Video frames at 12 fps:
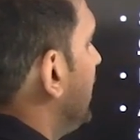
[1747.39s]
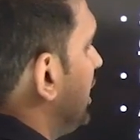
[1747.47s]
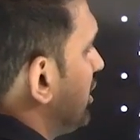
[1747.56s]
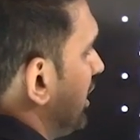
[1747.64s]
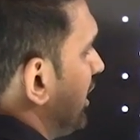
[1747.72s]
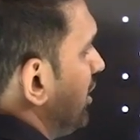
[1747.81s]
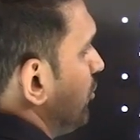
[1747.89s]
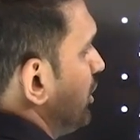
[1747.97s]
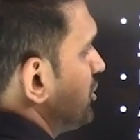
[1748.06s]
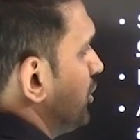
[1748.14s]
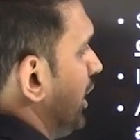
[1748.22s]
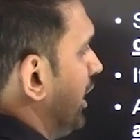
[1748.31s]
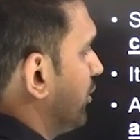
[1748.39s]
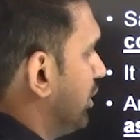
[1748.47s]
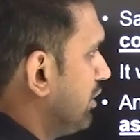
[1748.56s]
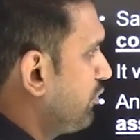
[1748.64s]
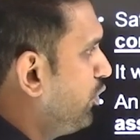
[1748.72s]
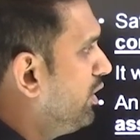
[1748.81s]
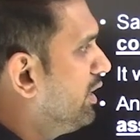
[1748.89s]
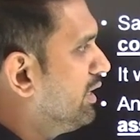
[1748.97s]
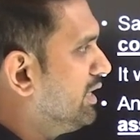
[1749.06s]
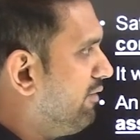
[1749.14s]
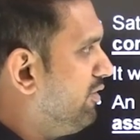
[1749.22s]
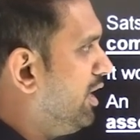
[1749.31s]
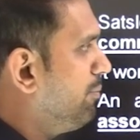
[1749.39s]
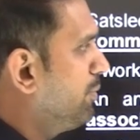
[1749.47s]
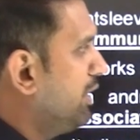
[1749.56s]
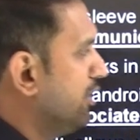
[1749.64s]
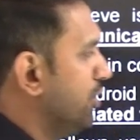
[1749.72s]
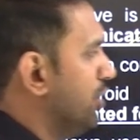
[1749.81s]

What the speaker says: It again works on Android phone, developed in